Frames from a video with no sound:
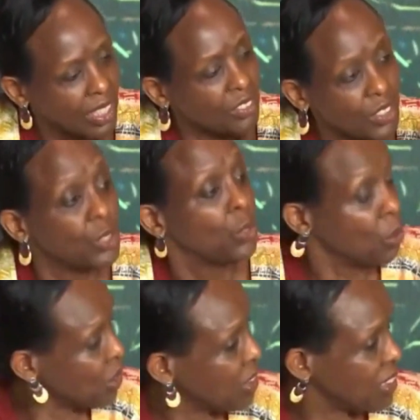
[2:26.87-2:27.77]

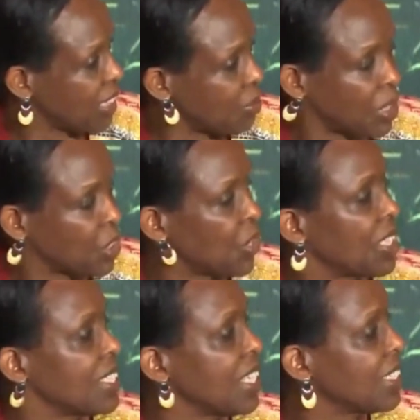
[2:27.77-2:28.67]
reduce and make sure
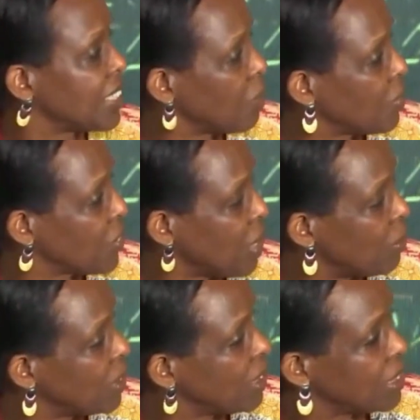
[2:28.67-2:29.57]
that that type of
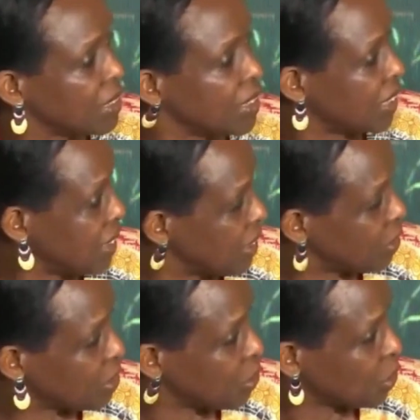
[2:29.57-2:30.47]
damage
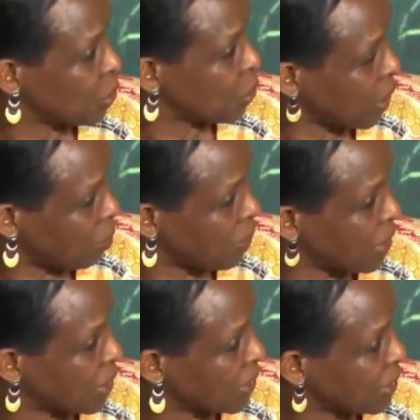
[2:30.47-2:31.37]
doesn't continue
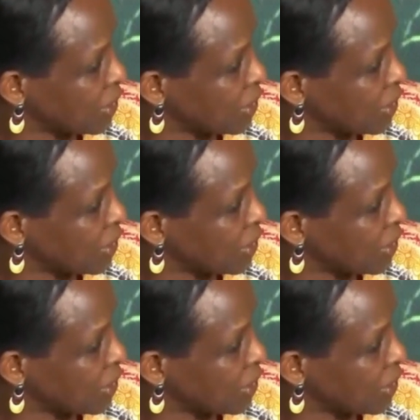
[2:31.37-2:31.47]
happening.